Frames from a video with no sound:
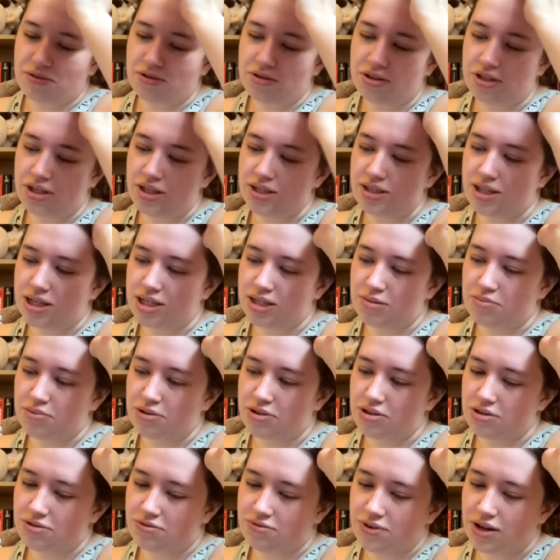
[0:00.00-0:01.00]
Cornelia
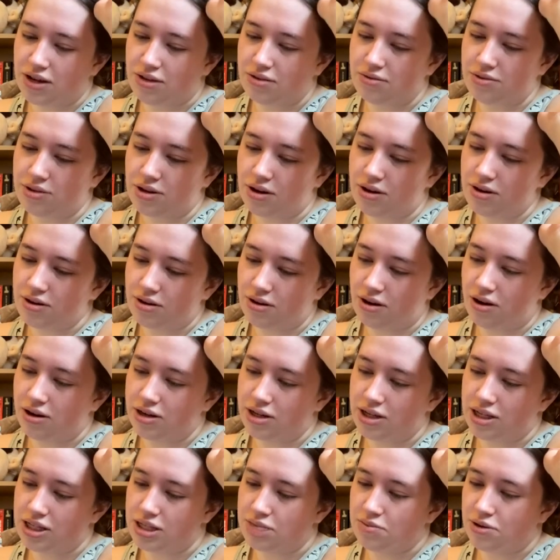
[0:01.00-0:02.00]
disciplines her fellow Dark
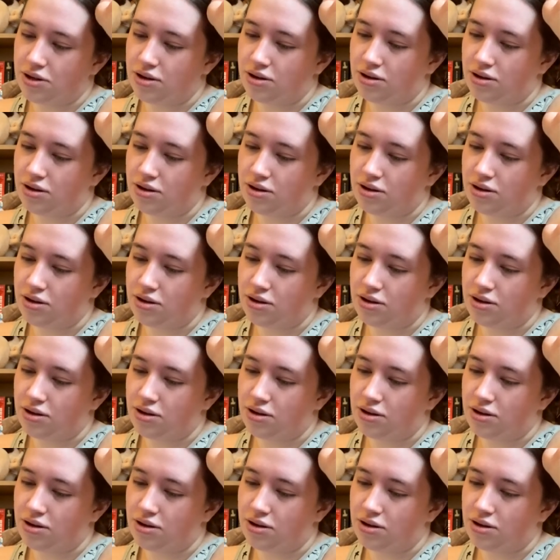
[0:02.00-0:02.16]
Guardians by